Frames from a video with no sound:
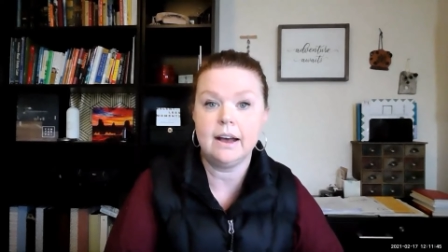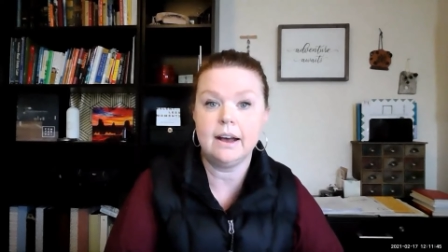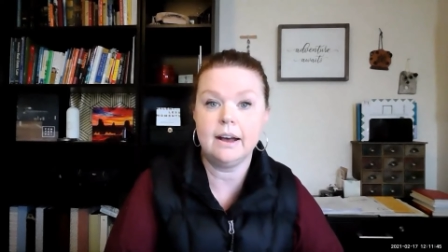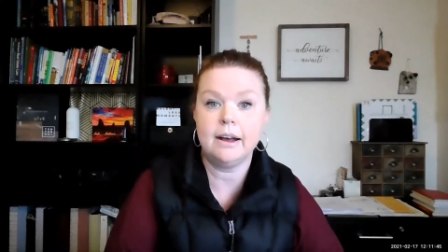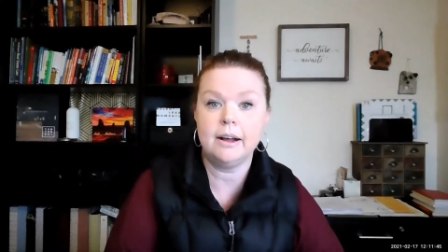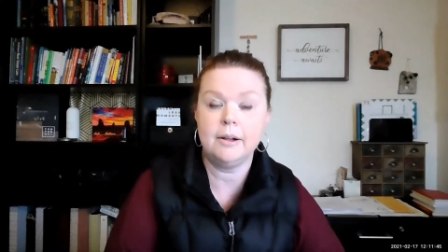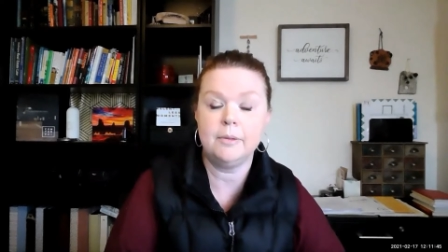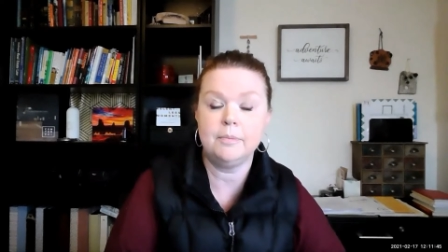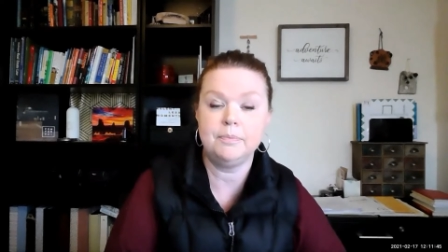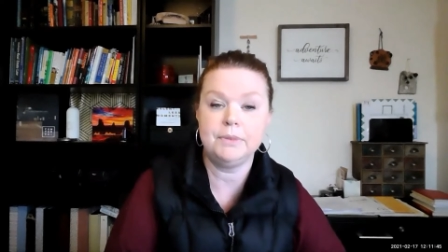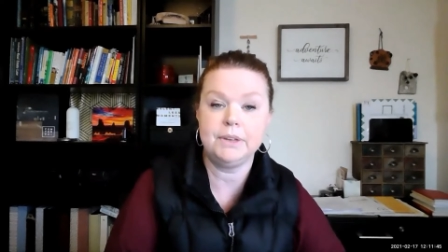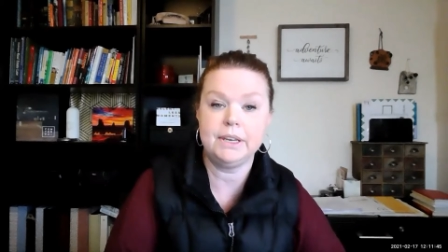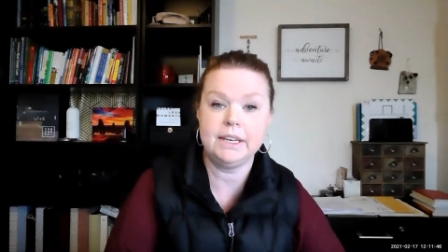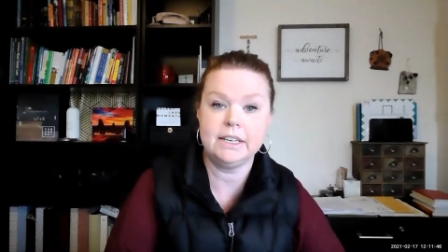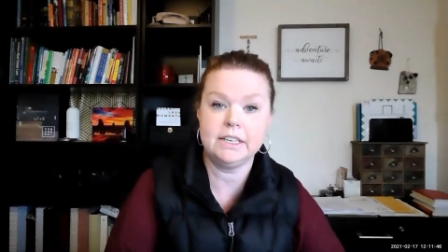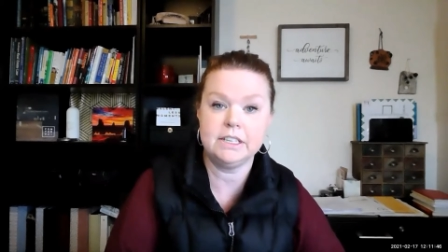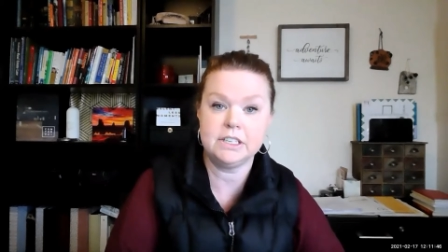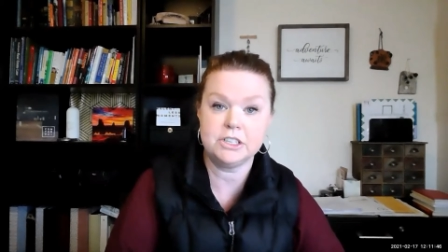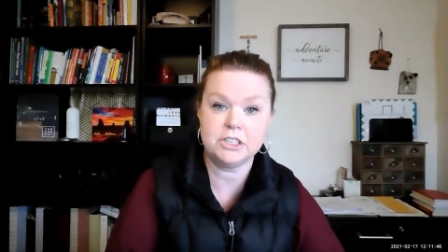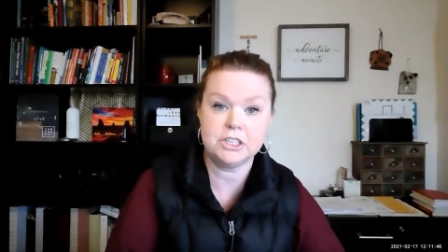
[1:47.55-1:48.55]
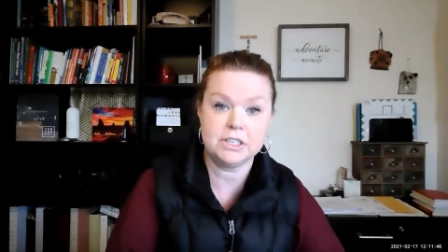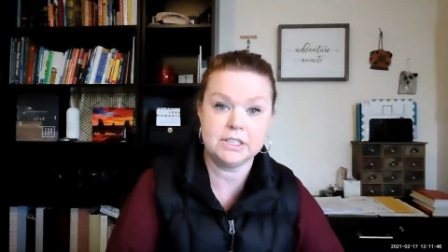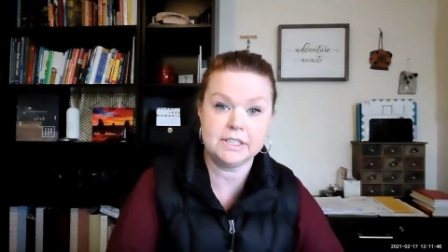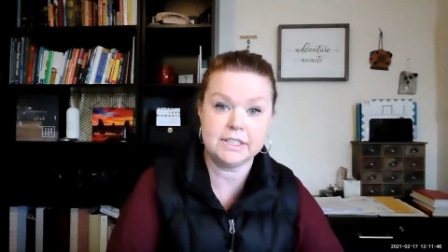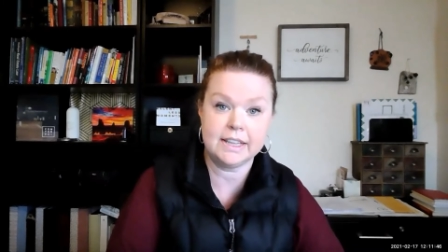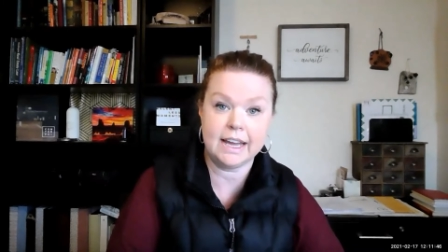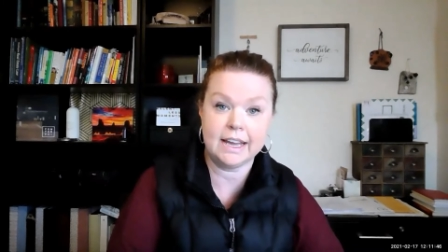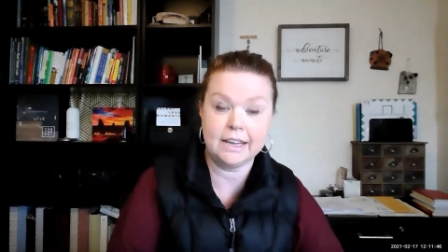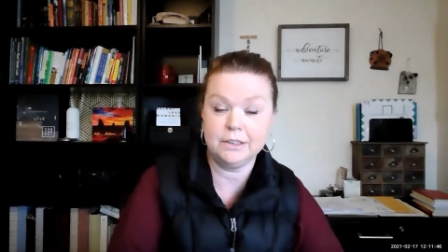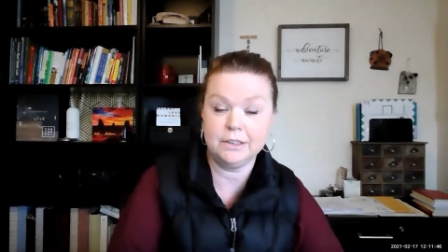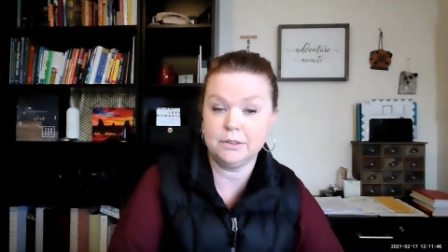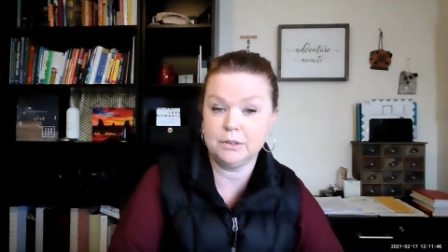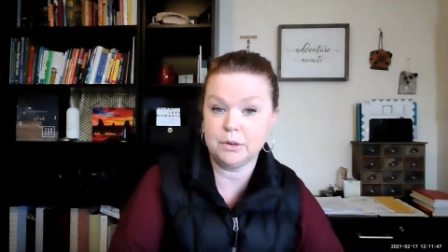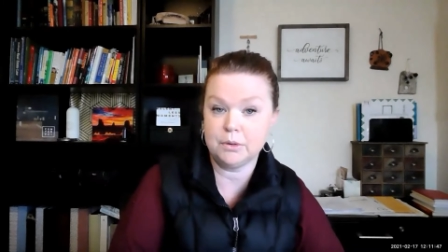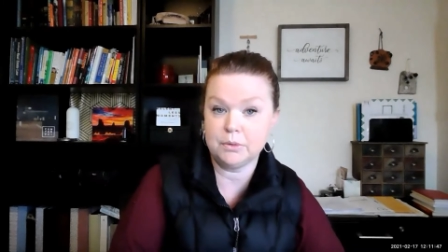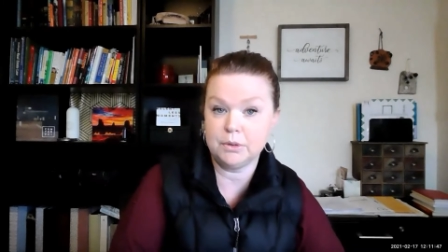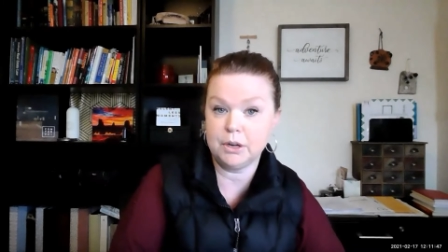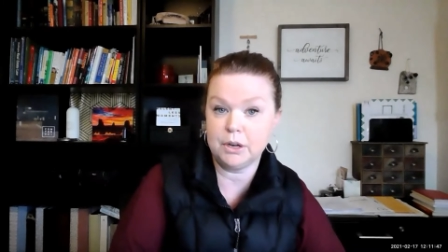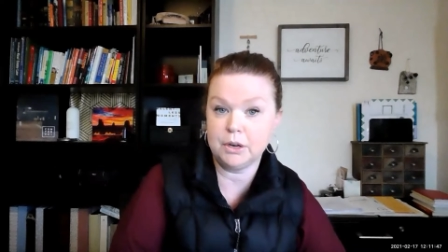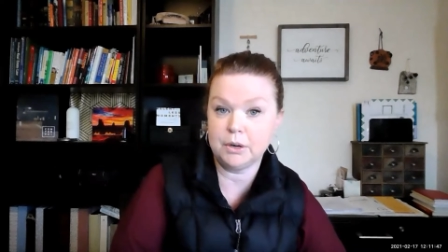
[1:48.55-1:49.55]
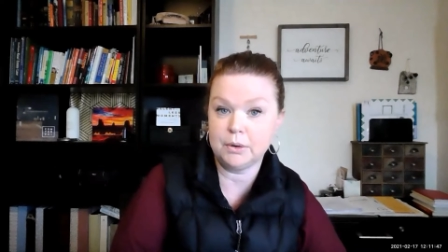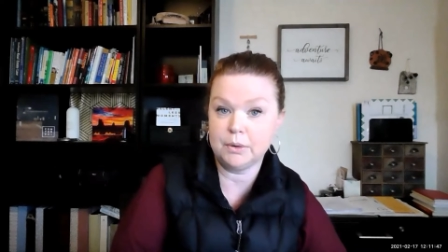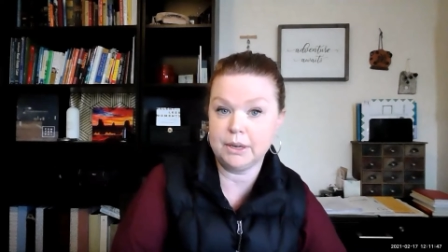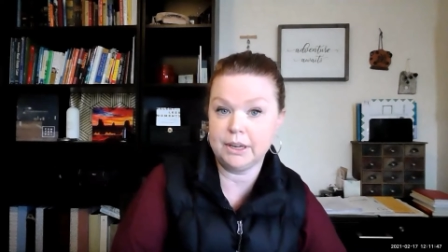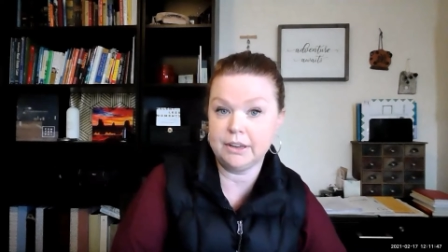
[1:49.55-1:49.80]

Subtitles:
In addition to that, you don't know